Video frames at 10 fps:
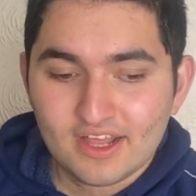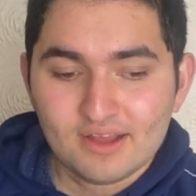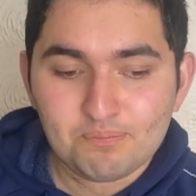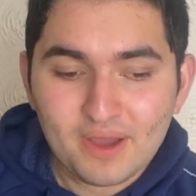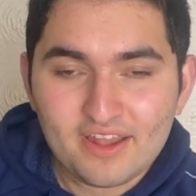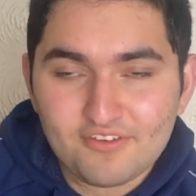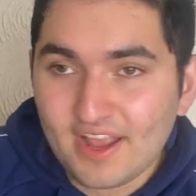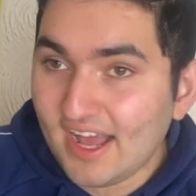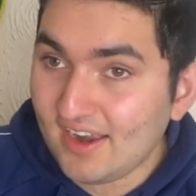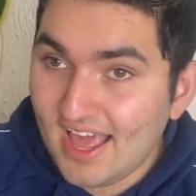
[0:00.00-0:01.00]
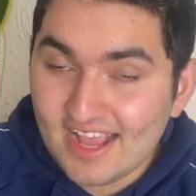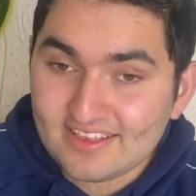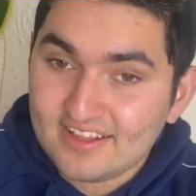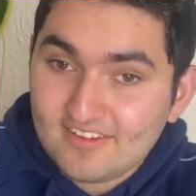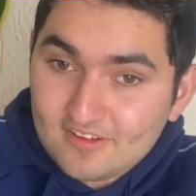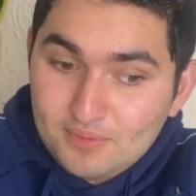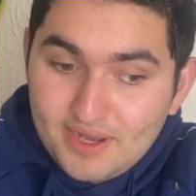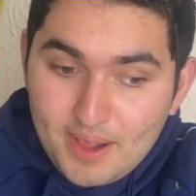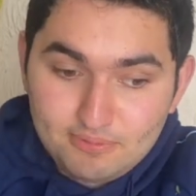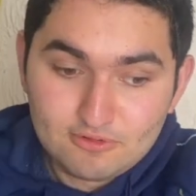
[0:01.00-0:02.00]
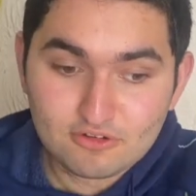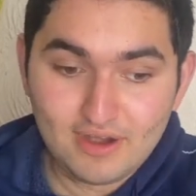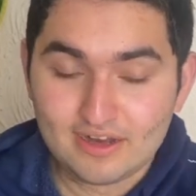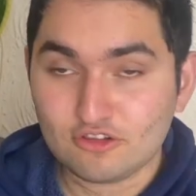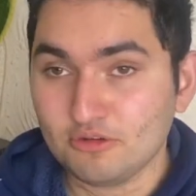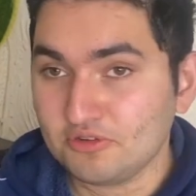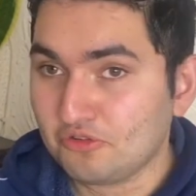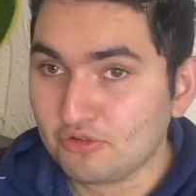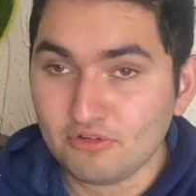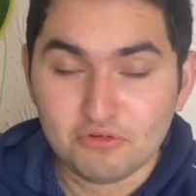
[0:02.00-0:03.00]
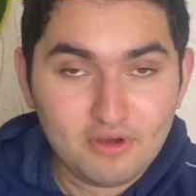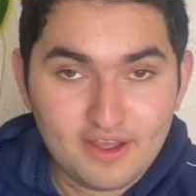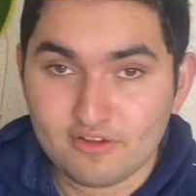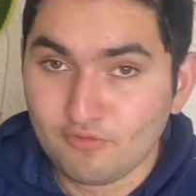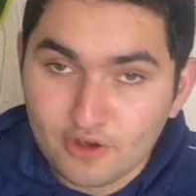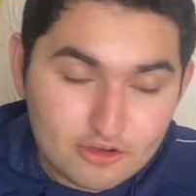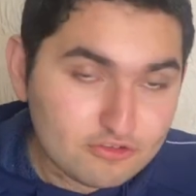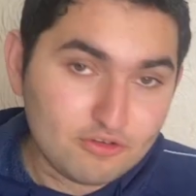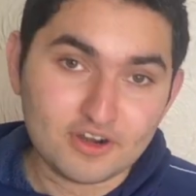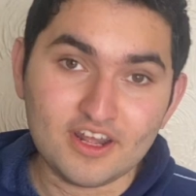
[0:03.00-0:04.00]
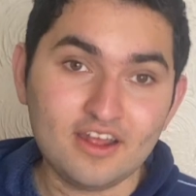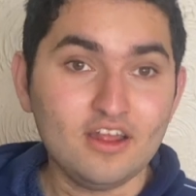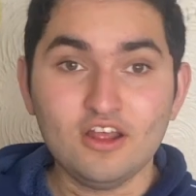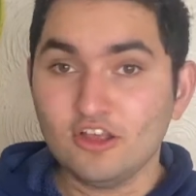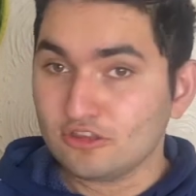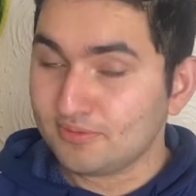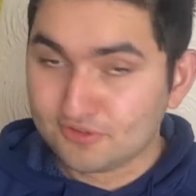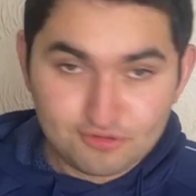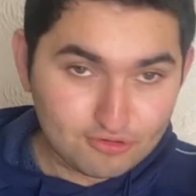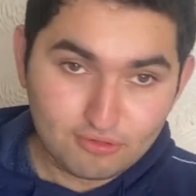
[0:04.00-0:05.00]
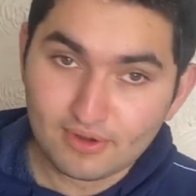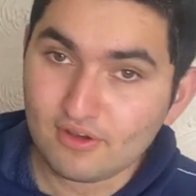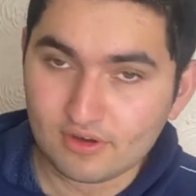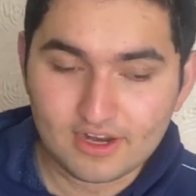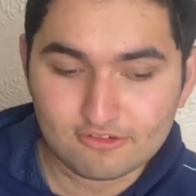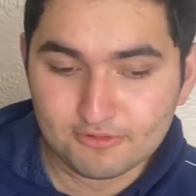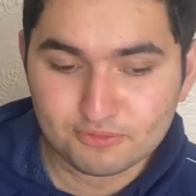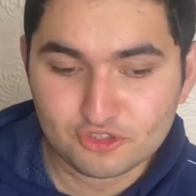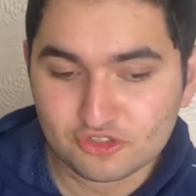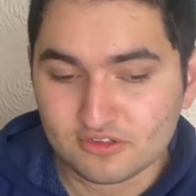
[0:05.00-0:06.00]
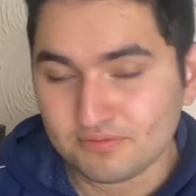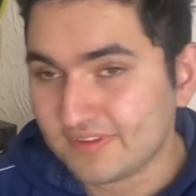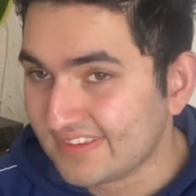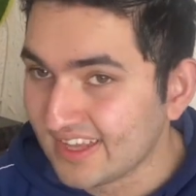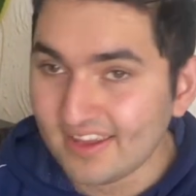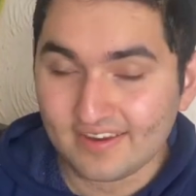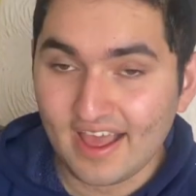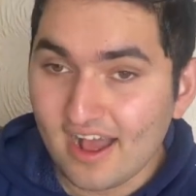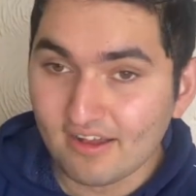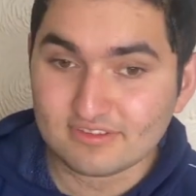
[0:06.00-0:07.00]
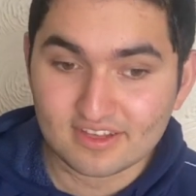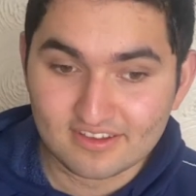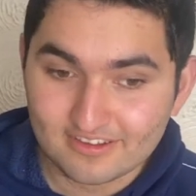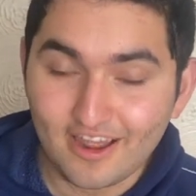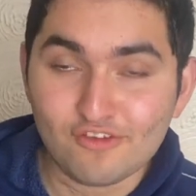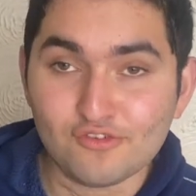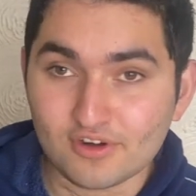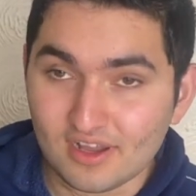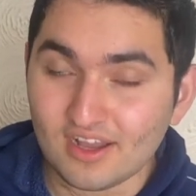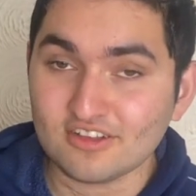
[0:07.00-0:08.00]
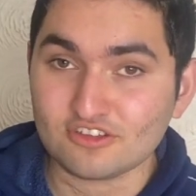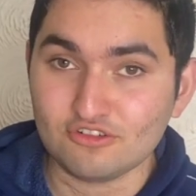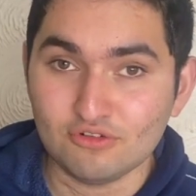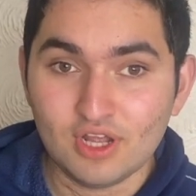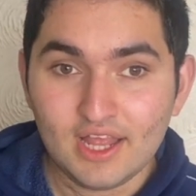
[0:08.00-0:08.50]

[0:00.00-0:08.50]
Bayern Real, I think it's going to be an absolute cracker. Thomas Tuchel at one corner. Thomas Tuchel in knockout competitions. We've seen how they stifled Arsenal.